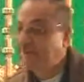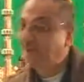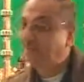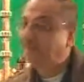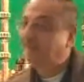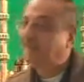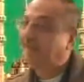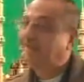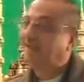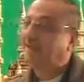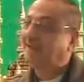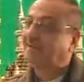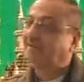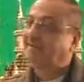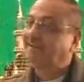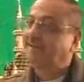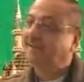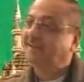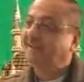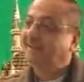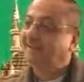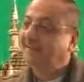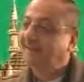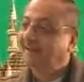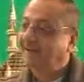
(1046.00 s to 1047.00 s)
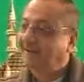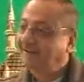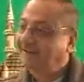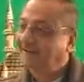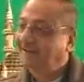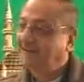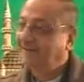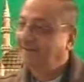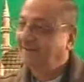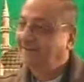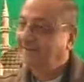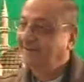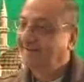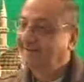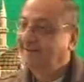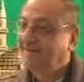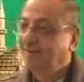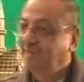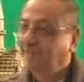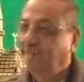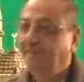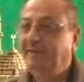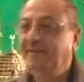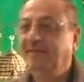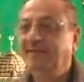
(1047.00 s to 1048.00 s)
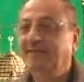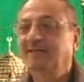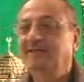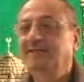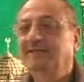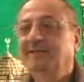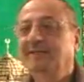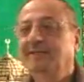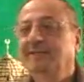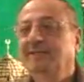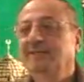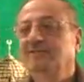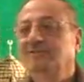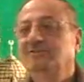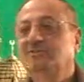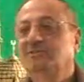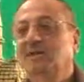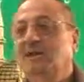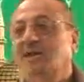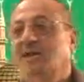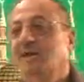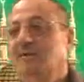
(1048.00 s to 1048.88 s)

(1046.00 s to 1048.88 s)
bi yadi. Bi yadi is jar